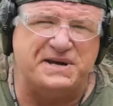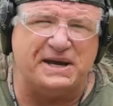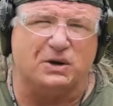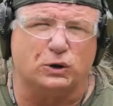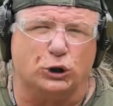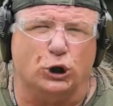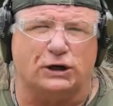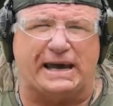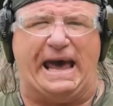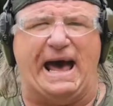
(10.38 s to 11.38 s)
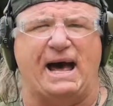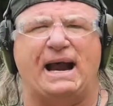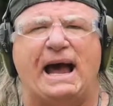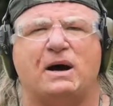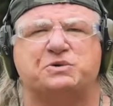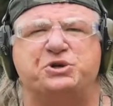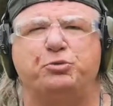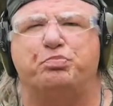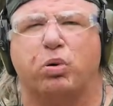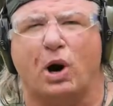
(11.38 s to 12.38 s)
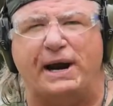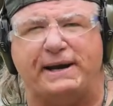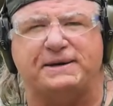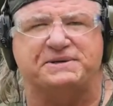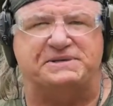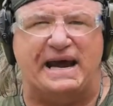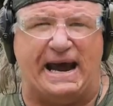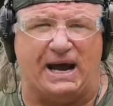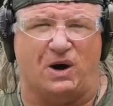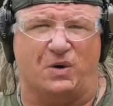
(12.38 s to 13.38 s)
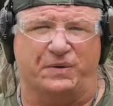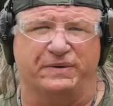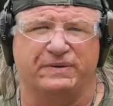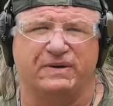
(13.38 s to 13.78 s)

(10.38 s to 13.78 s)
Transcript: to take a look at how to break down